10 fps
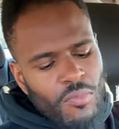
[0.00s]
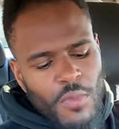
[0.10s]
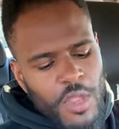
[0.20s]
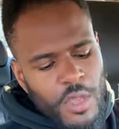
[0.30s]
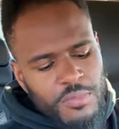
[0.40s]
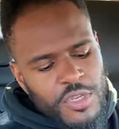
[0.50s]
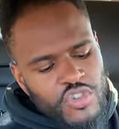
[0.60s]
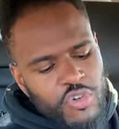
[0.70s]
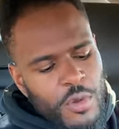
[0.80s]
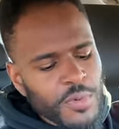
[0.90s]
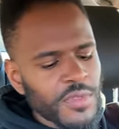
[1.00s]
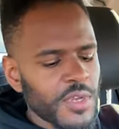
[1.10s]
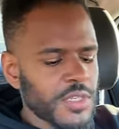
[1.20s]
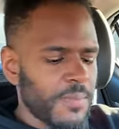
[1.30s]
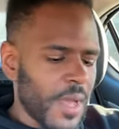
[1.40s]
Come Detroit with
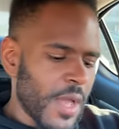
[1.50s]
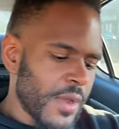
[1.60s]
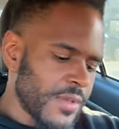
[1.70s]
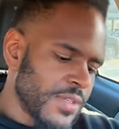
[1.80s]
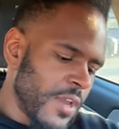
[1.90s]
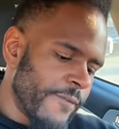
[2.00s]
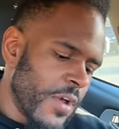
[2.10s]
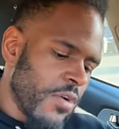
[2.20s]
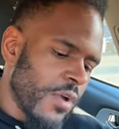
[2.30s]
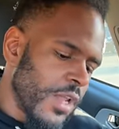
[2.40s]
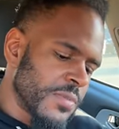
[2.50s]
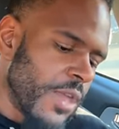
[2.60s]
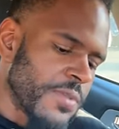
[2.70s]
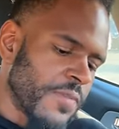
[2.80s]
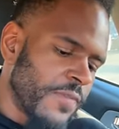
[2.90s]
their toboggans and their phone
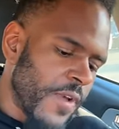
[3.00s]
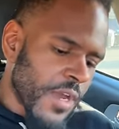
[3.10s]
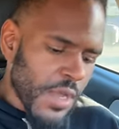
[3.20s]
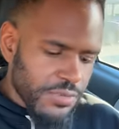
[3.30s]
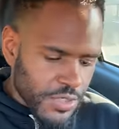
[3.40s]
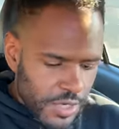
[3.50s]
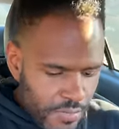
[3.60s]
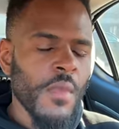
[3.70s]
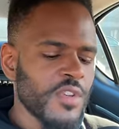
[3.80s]
clips. Fucking up shit.